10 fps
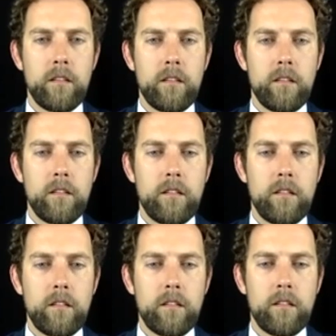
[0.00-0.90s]

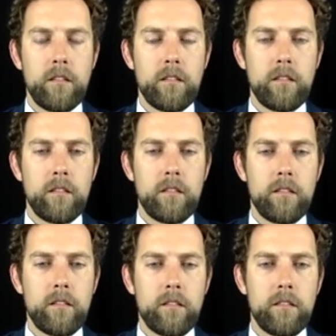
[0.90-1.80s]

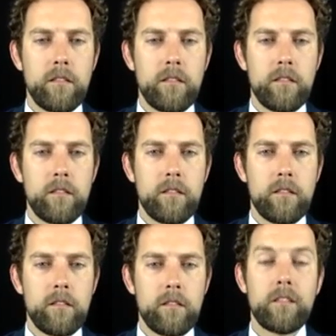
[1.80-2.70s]

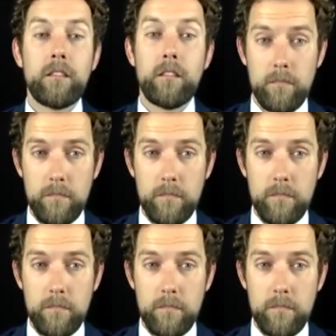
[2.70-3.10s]
This person isn't speaking.